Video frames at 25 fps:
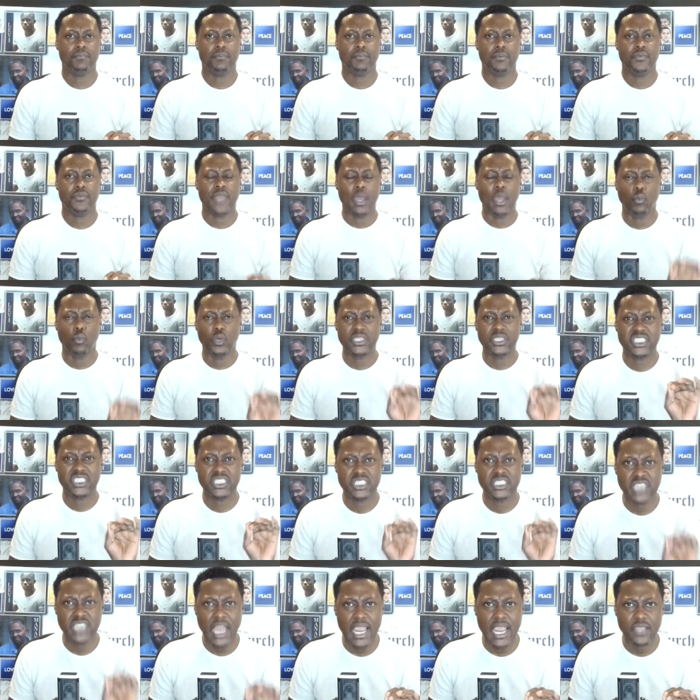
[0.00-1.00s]
that would
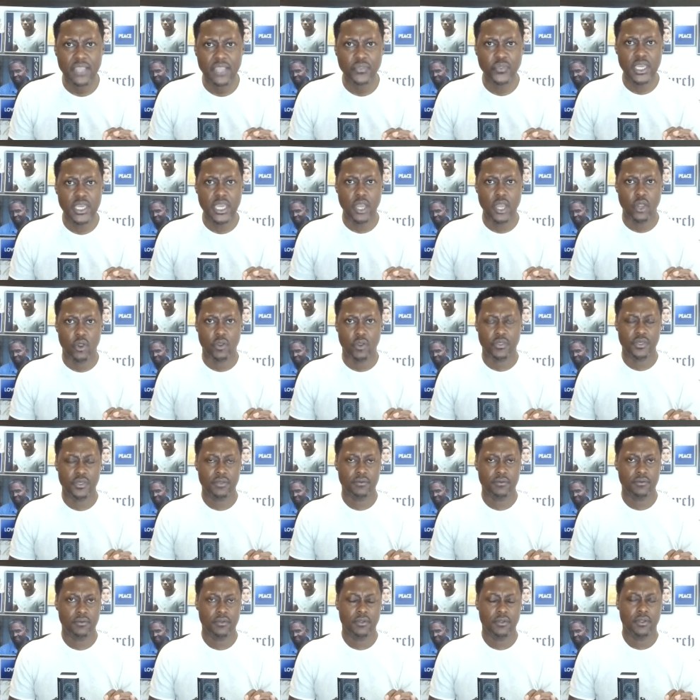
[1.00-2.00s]
shake the earth,
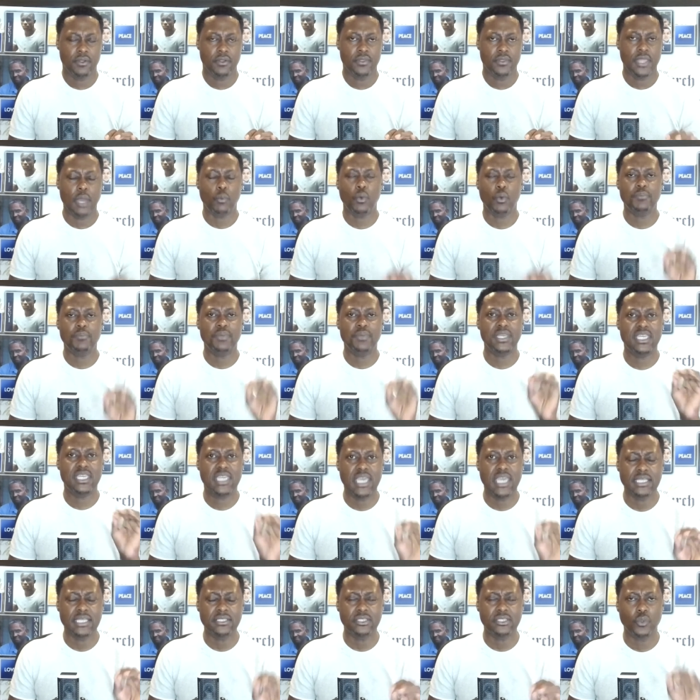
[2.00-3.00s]
that would
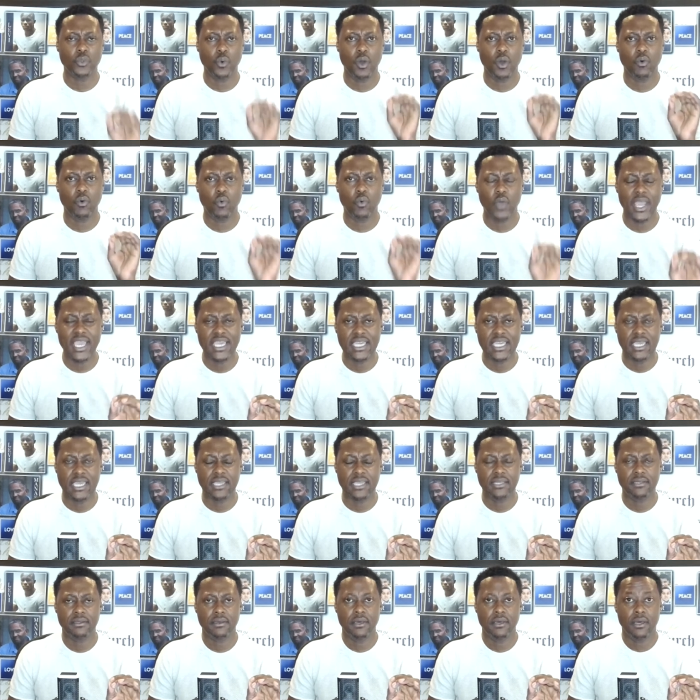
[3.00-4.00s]
begin to
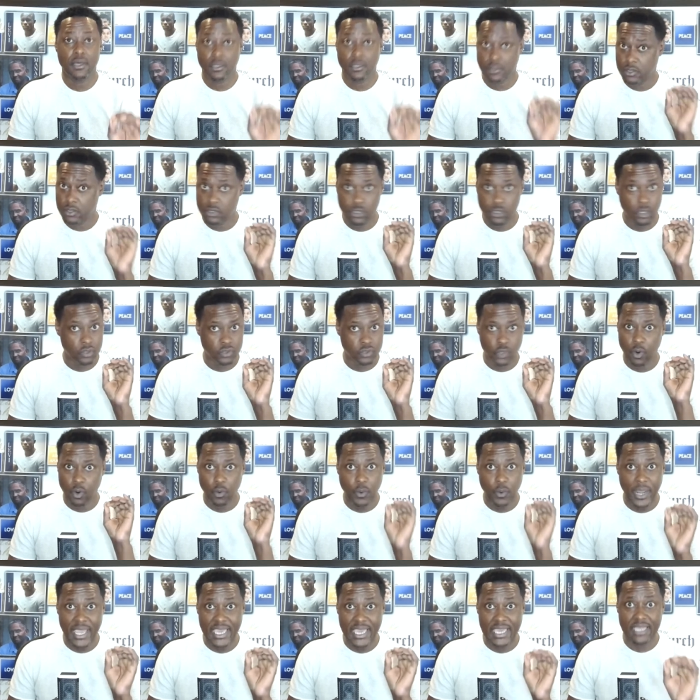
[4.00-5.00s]
awaken, to
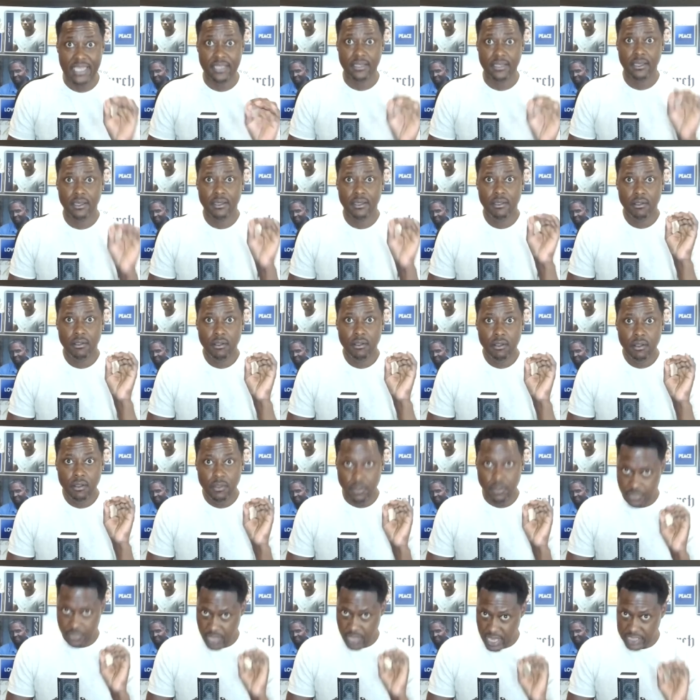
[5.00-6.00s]
awaken,
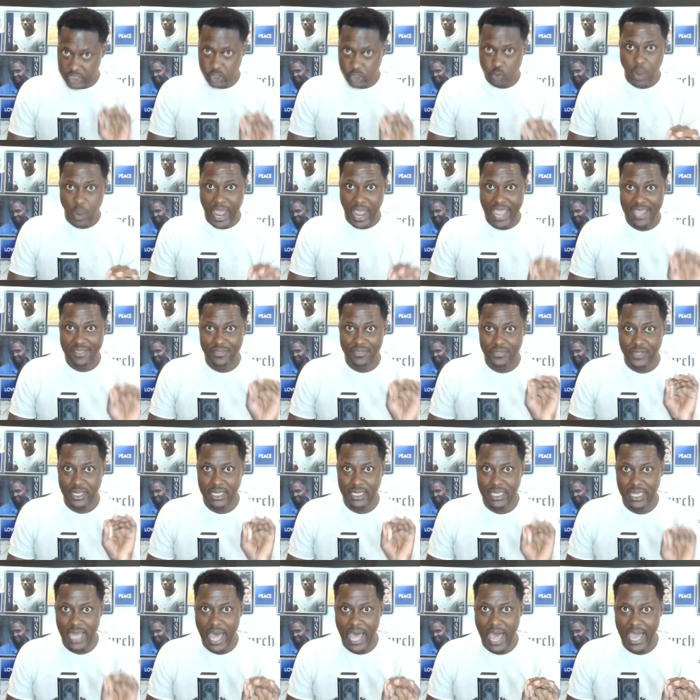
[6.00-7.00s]
that's right, the
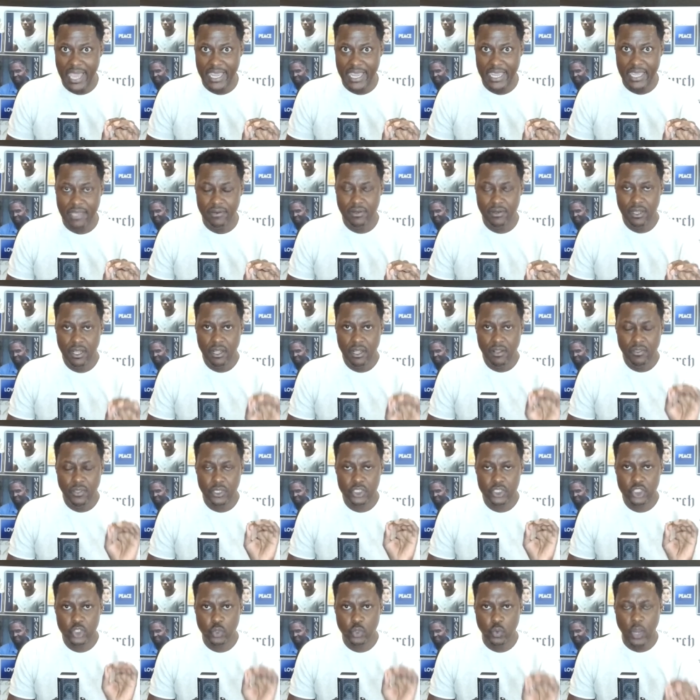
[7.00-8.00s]
lion, the
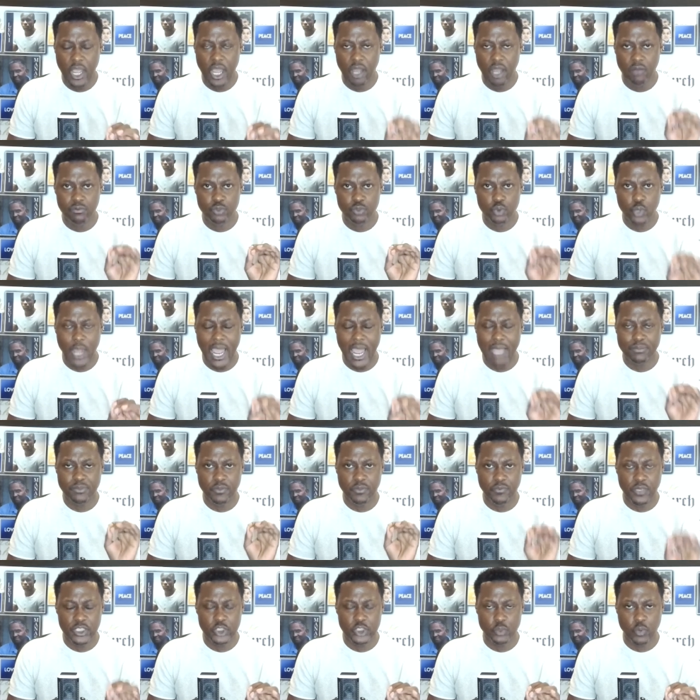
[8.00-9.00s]
12 tribes of
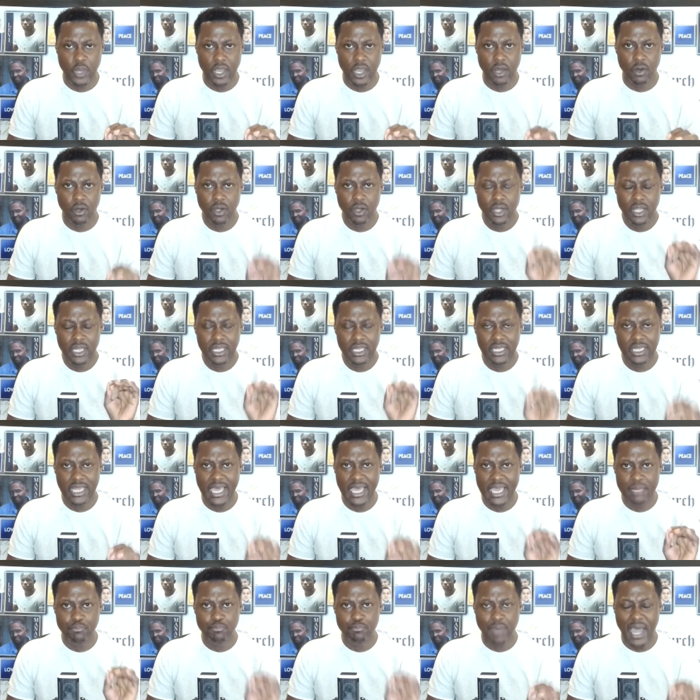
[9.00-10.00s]
Israel
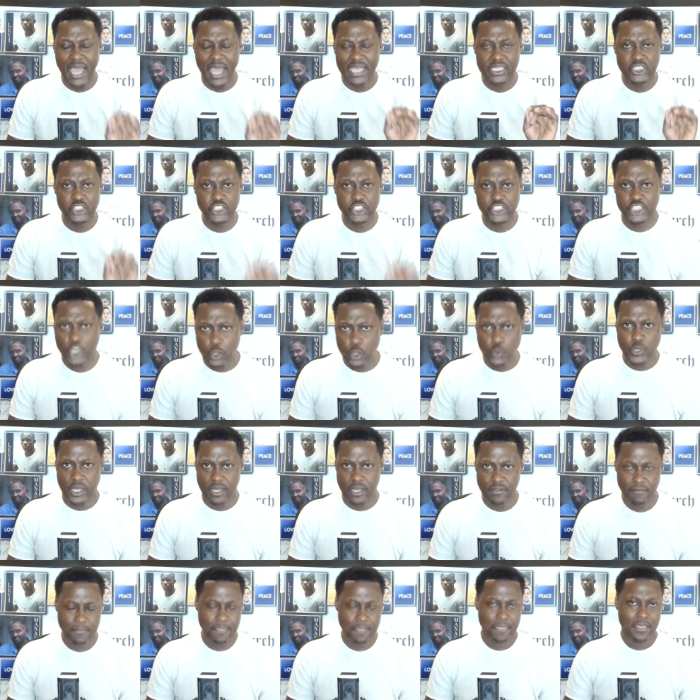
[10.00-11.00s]
led by Judah.
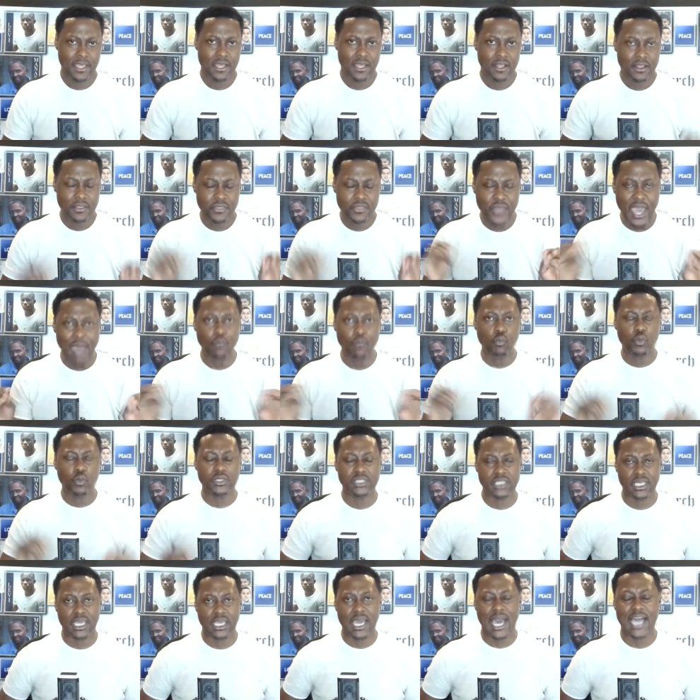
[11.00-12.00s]
That was the
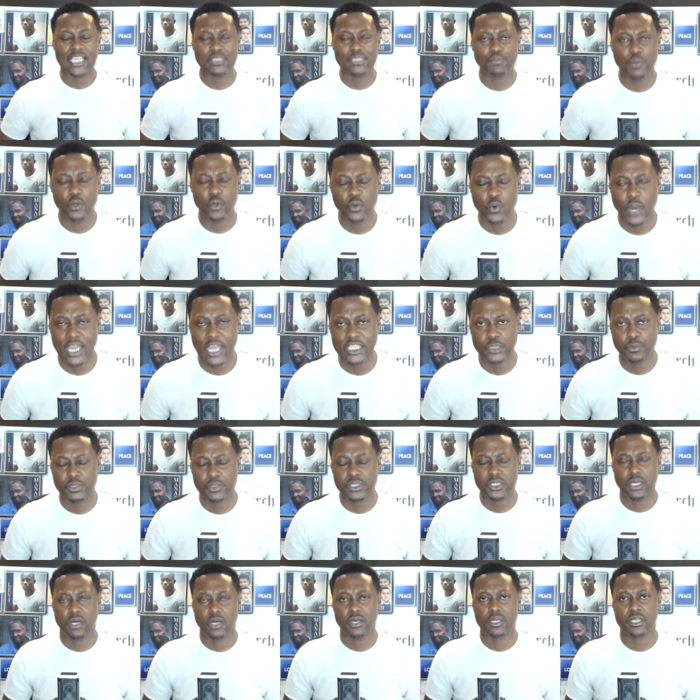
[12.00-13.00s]
gospel Christ was
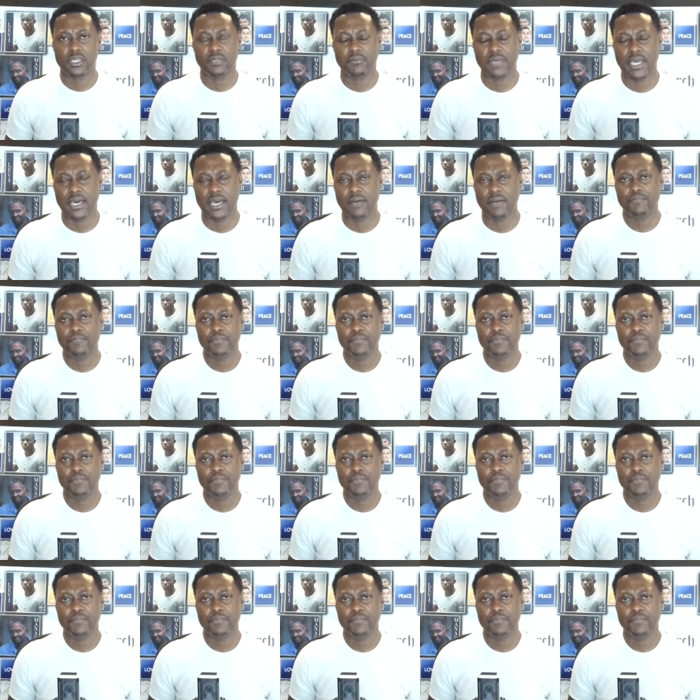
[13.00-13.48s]
talking about.